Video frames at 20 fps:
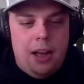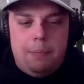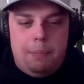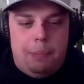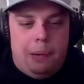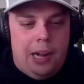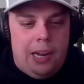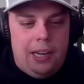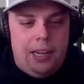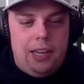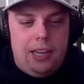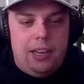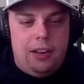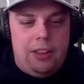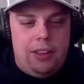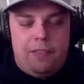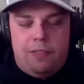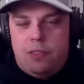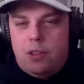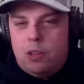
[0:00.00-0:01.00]
But
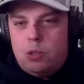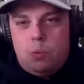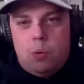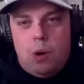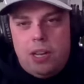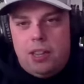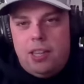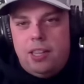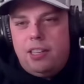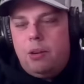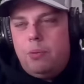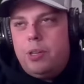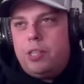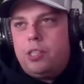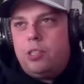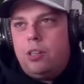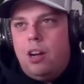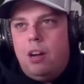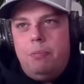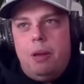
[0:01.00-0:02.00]
if there's one thing that we
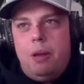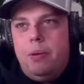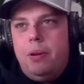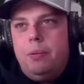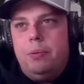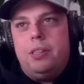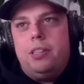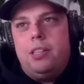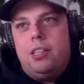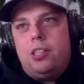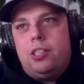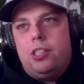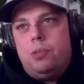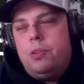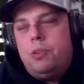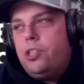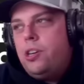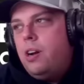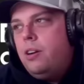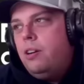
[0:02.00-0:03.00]
saw maybe with
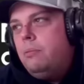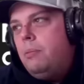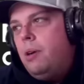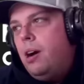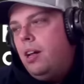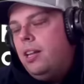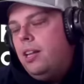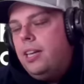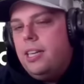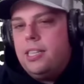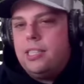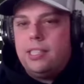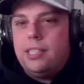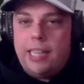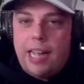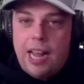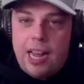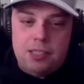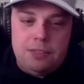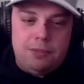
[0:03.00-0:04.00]
Sean O'Malley in his
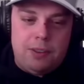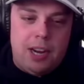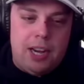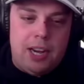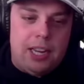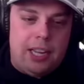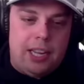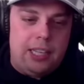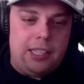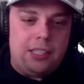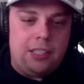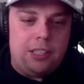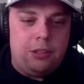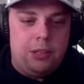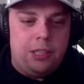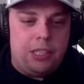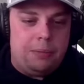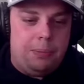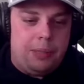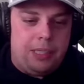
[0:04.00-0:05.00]
last fight against
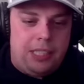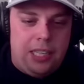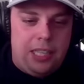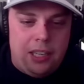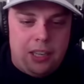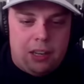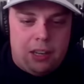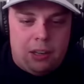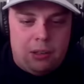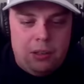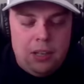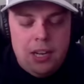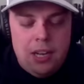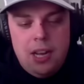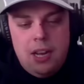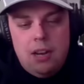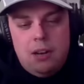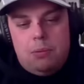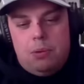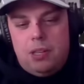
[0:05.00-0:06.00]
Chris Matino
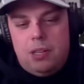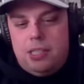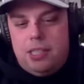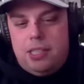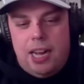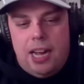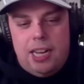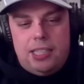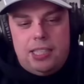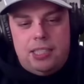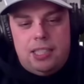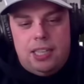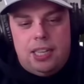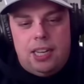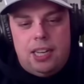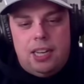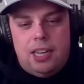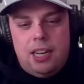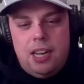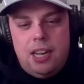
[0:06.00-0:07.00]
was that
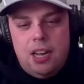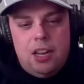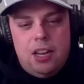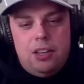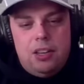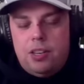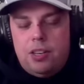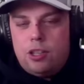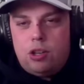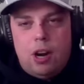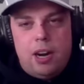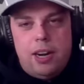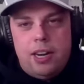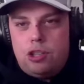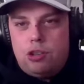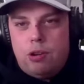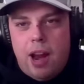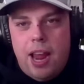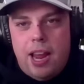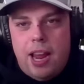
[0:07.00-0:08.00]
to try to
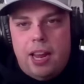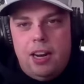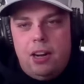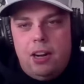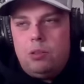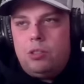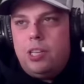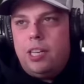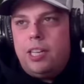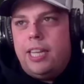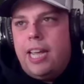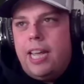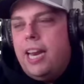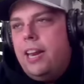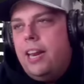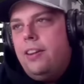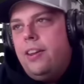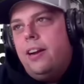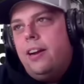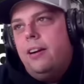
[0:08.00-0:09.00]
drag it out, to get
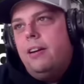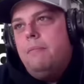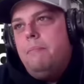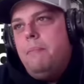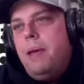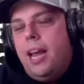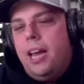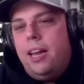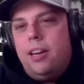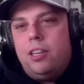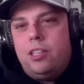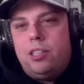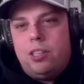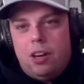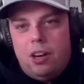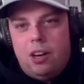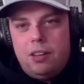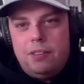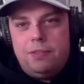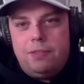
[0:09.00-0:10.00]
in there and make it a
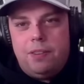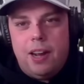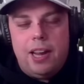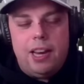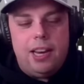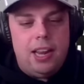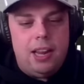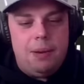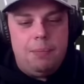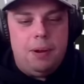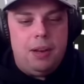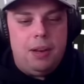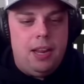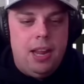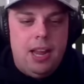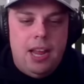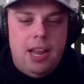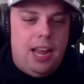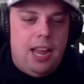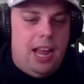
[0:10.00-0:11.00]
dog fight,
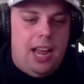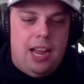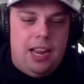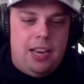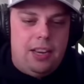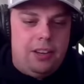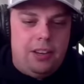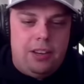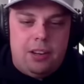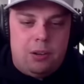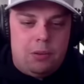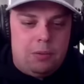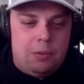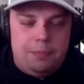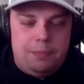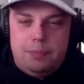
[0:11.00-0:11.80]
and you know,